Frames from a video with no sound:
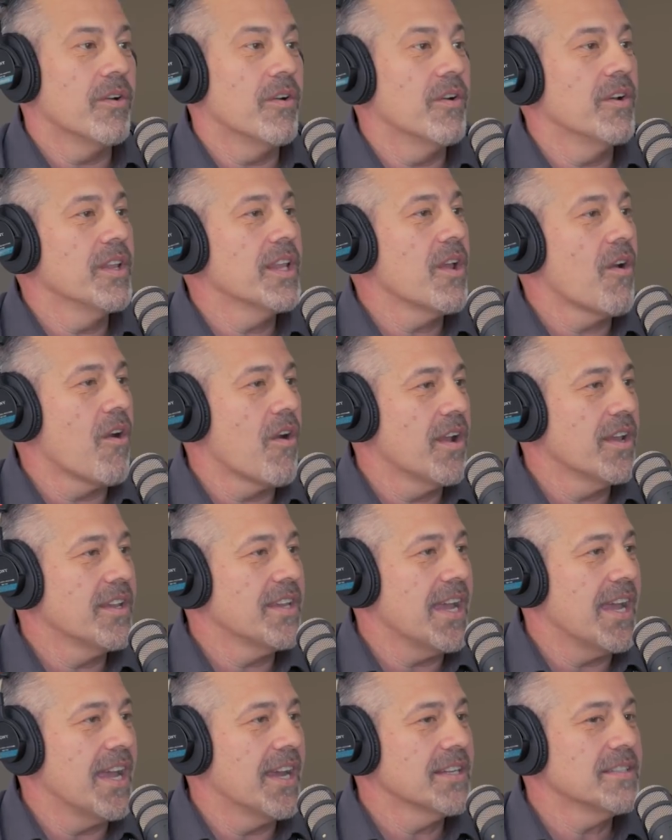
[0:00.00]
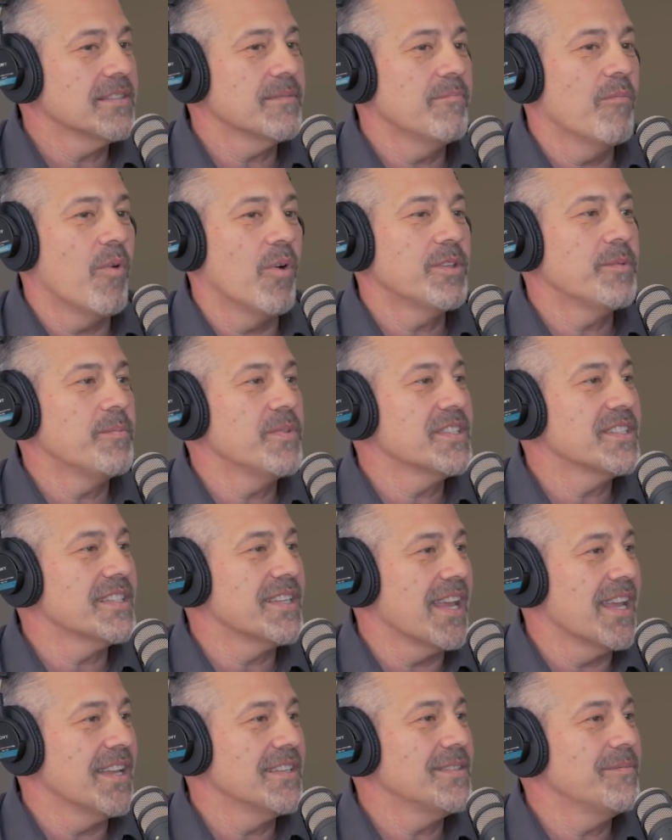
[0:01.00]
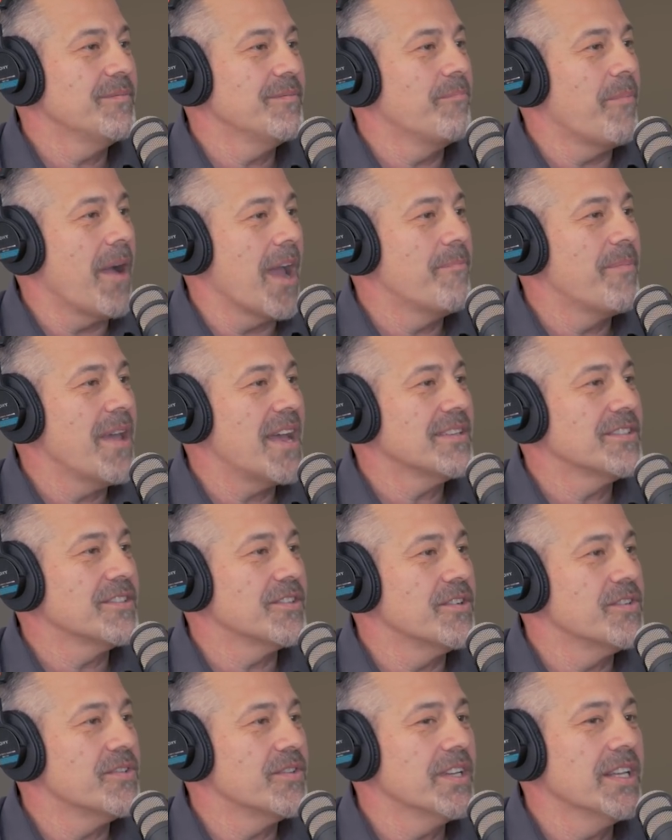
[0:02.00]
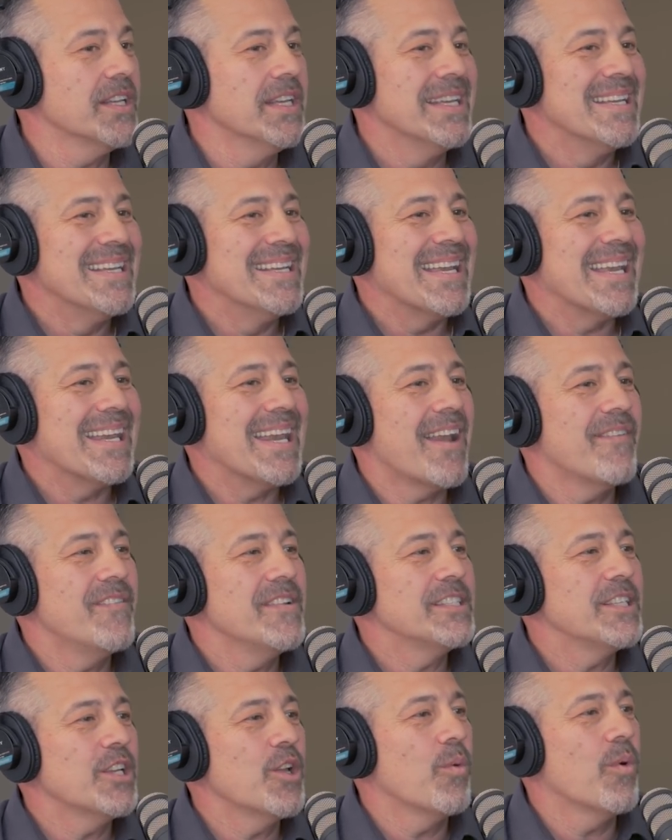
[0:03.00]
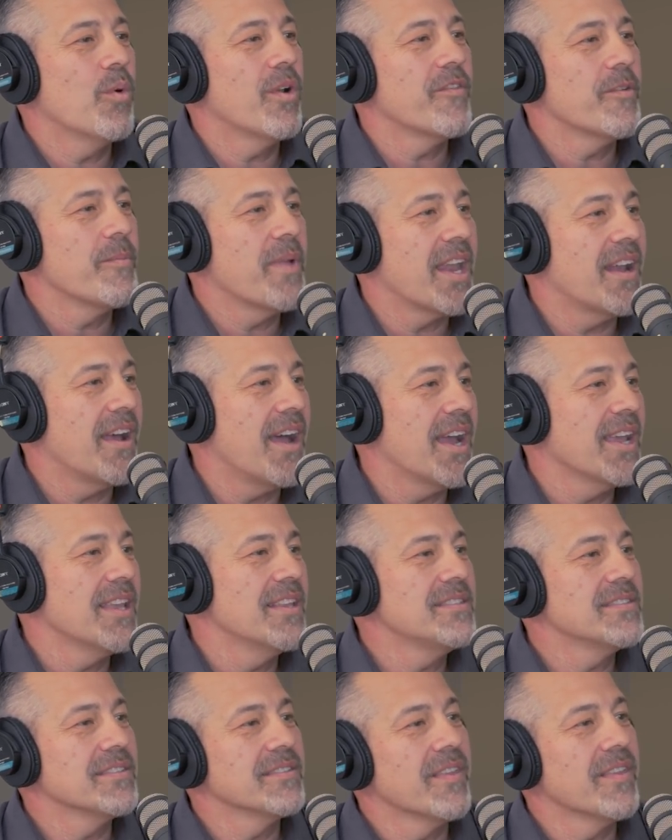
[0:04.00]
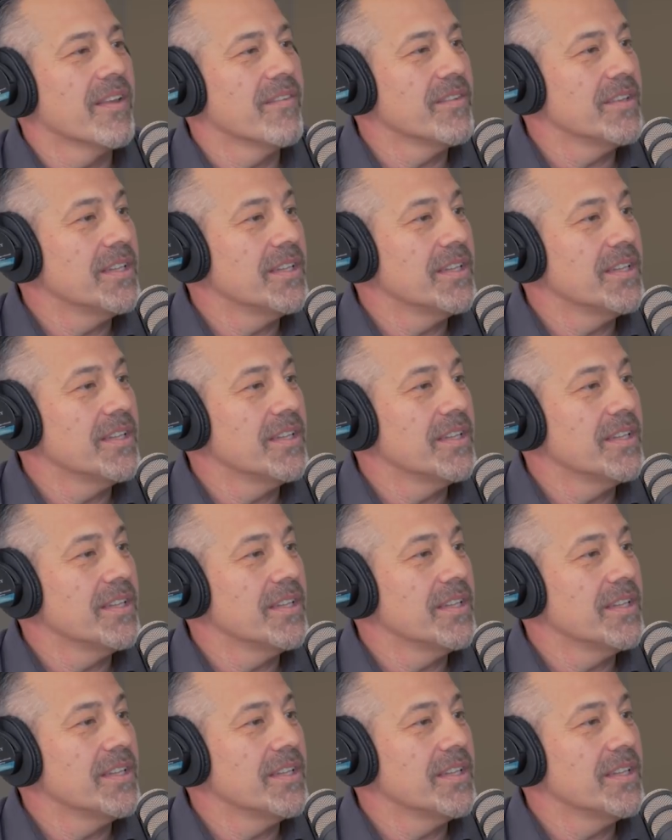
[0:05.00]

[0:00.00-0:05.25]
early heart attacks, multiple stents, bypass surgery, and every single one of them had a high insulin level.